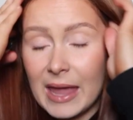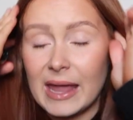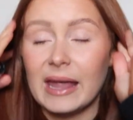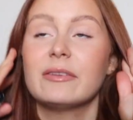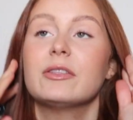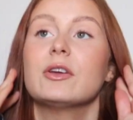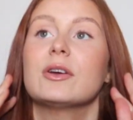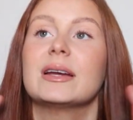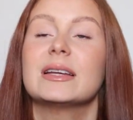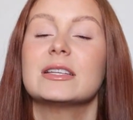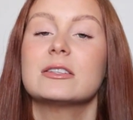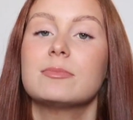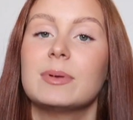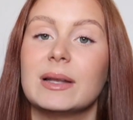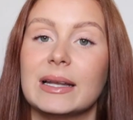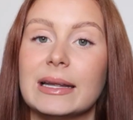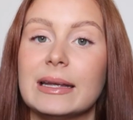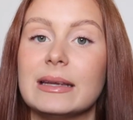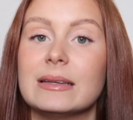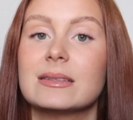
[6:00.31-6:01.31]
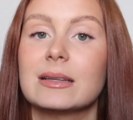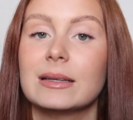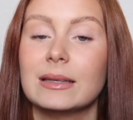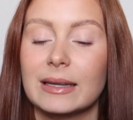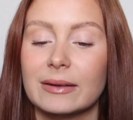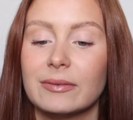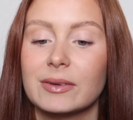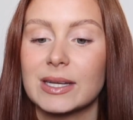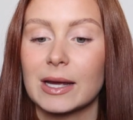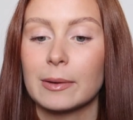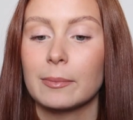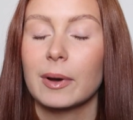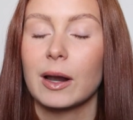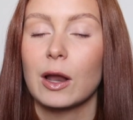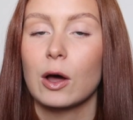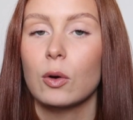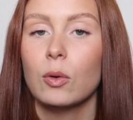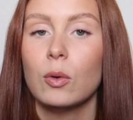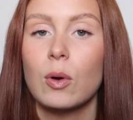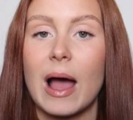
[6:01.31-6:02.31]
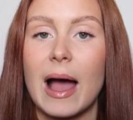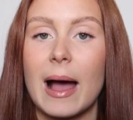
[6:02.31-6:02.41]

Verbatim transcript: If there is, please leave it down below.